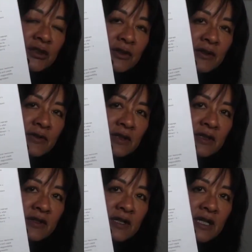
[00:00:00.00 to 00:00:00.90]
and you have a
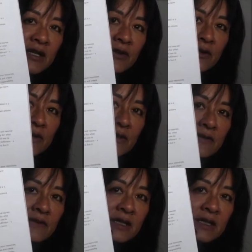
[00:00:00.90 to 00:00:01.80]
little
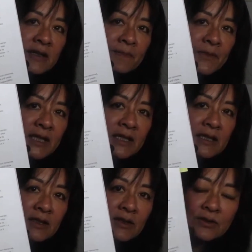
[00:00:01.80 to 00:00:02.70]
narrative in
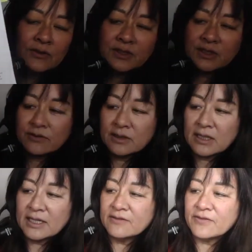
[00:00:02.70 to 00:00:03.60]
here so the
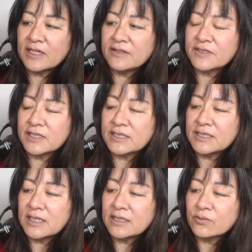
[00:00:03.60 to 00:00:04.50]
line five says
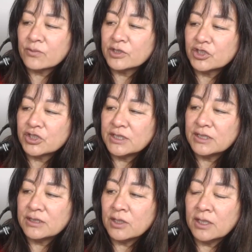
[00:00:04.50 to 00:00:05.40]
not rich and
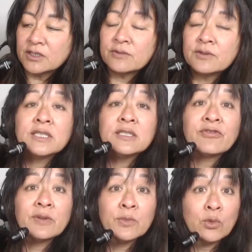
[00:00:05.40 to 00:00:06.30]
and so this is
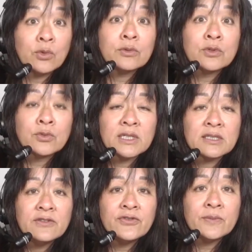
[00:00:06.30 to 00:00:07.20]
from the
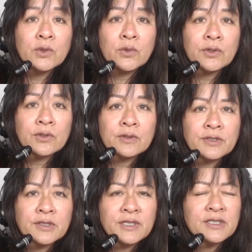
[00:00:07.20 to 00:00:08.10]
directly from the oracle
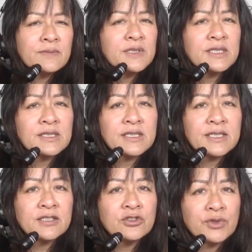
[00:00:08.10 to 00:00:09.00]
so i assume this is
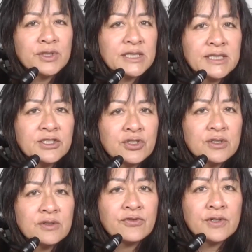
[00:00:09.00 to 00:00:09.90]
like a
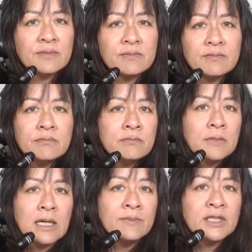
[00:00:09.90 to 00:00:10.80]
translation from
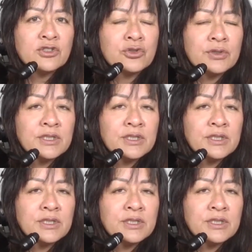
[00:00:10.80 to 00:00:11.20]
i'm not yes, sure